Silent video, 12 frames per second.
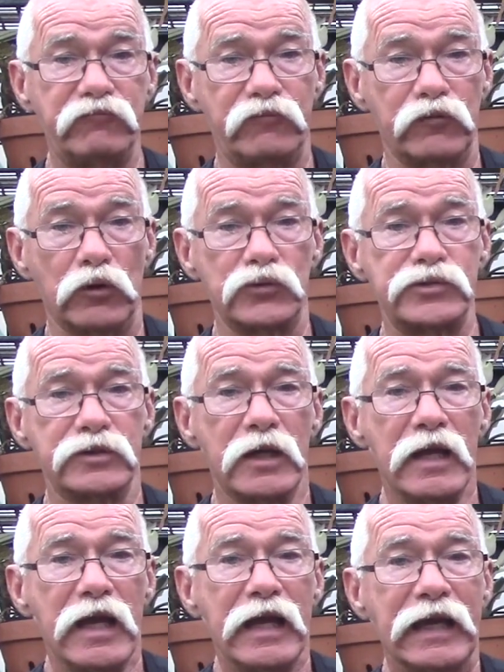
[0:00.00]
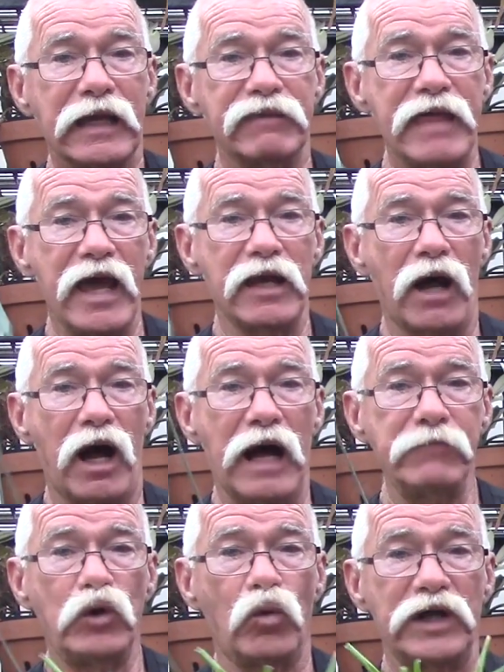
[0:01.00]
first, and then
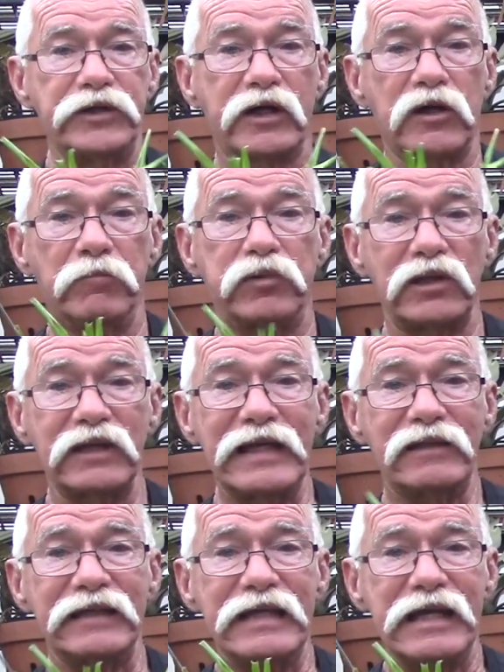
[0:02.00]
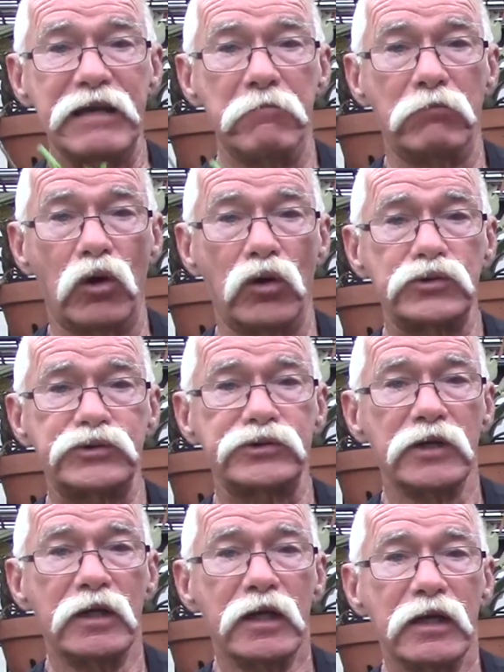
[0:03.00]
I'm going to completely
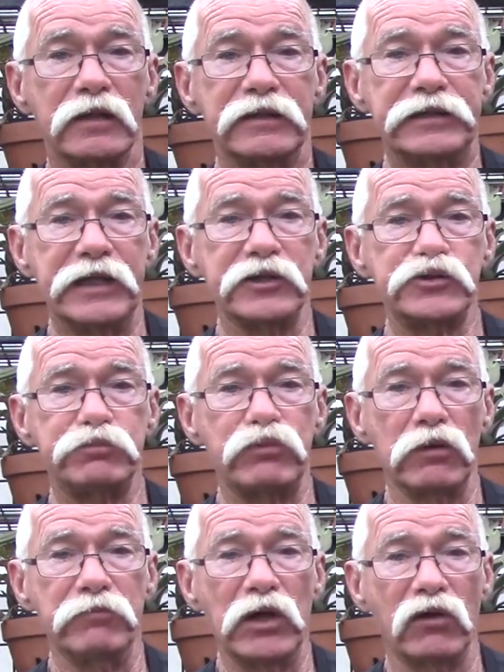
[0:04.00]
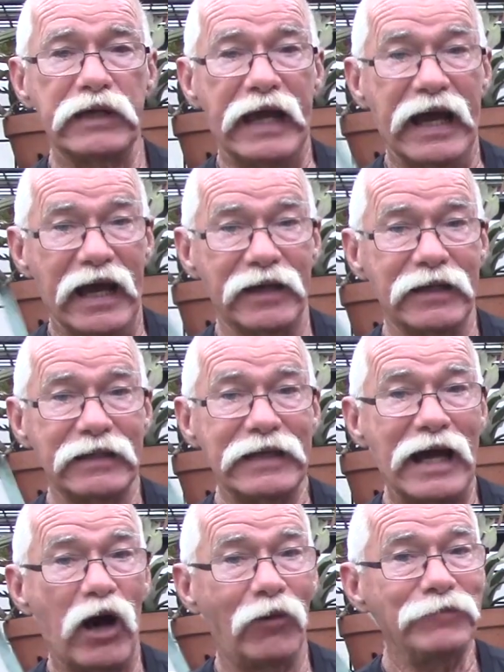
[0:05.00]
immerse this bromeliad.
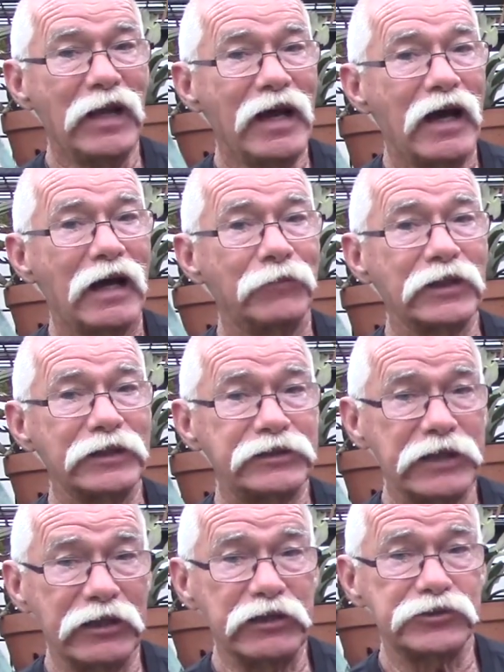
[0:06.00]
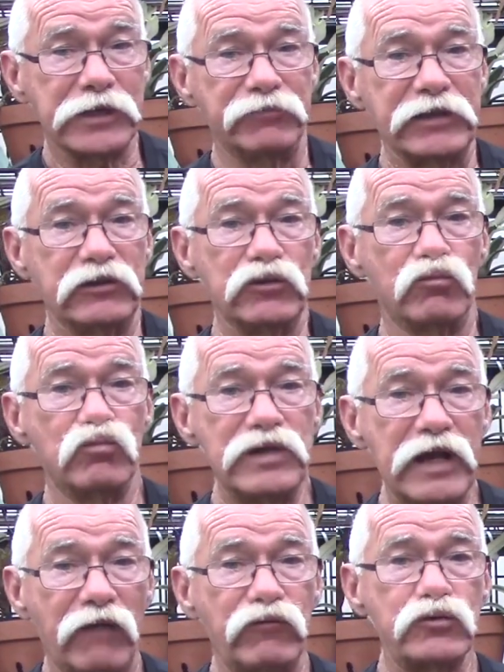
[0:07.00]
Now, I'm going to tell you something. You
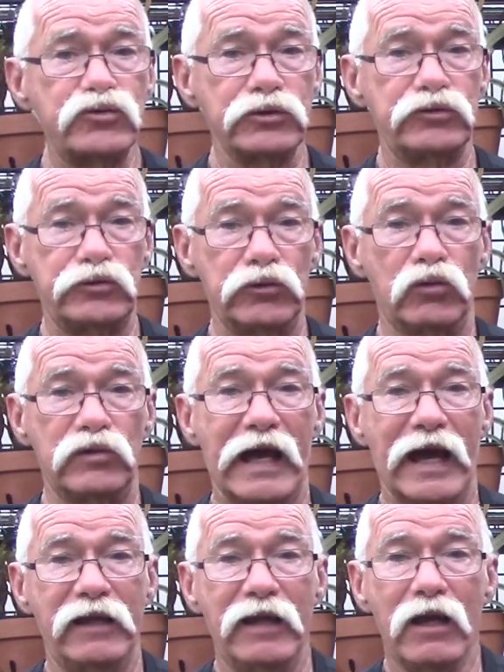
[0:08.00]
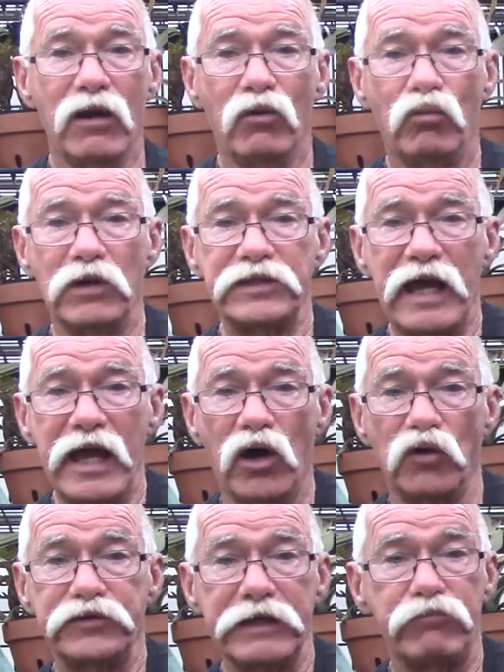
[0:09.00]
never should do that with a
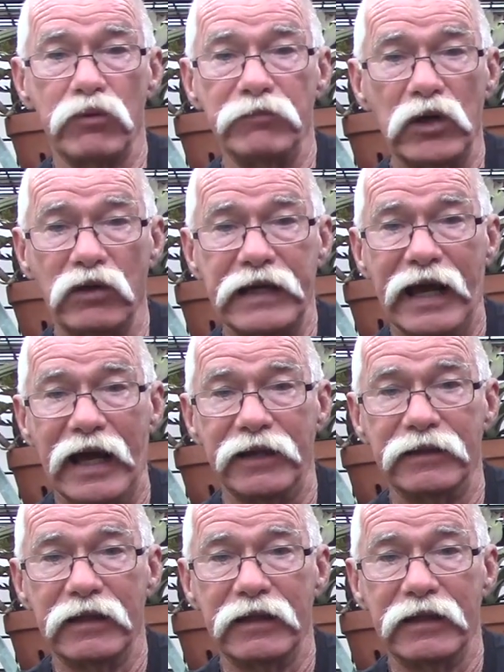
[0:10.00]
healthy bromeliad,